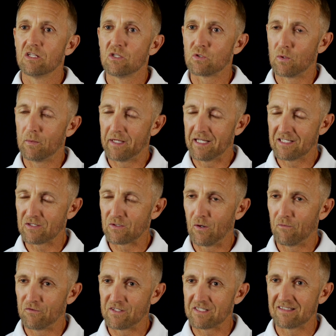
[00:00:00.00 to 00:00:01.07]
Swimming is
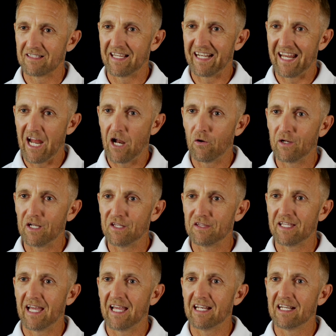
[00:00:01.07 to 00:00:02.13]
obviously an area
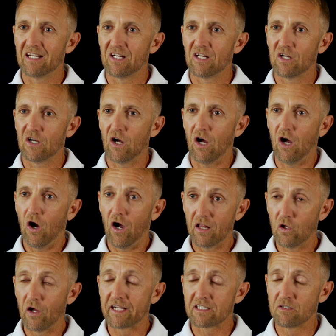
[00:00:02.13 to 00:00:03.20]
that
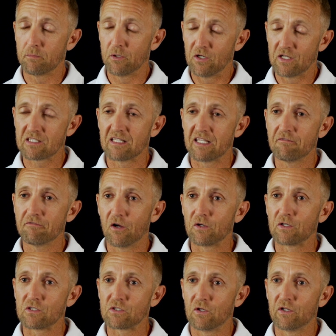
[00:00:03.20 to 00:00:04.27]
I like to personally
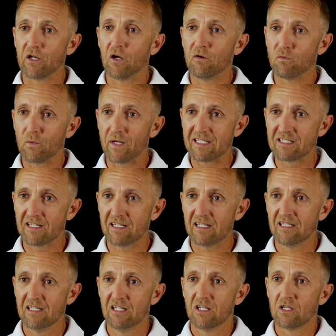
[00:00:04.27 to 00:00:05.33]
focus on over
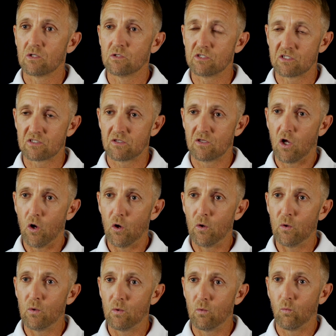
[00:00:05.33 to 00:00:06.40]
winter because it's
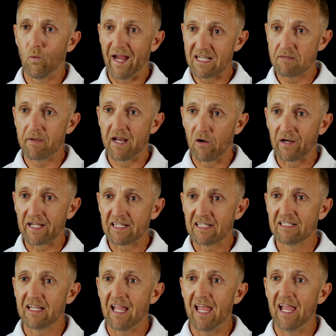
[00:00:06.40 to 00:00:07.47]
low weight bearing
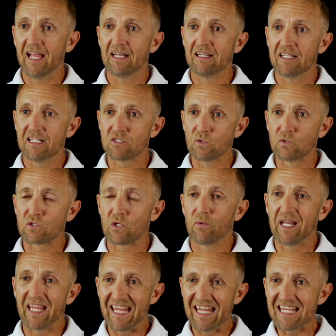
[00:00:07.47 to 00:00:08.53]
and it's also
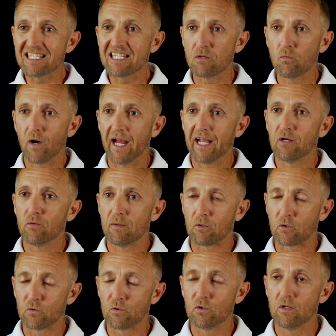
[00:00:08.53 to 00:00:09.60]
an easy way to
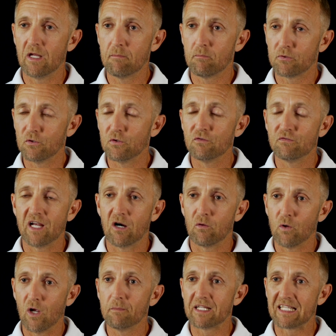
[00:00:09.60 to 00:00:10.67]
improve our
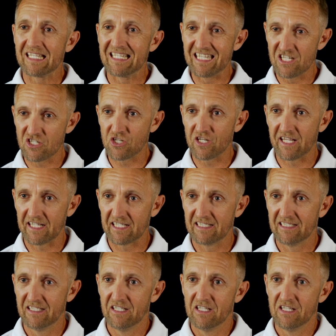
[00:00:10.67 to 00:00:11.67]
aerobic conditioning.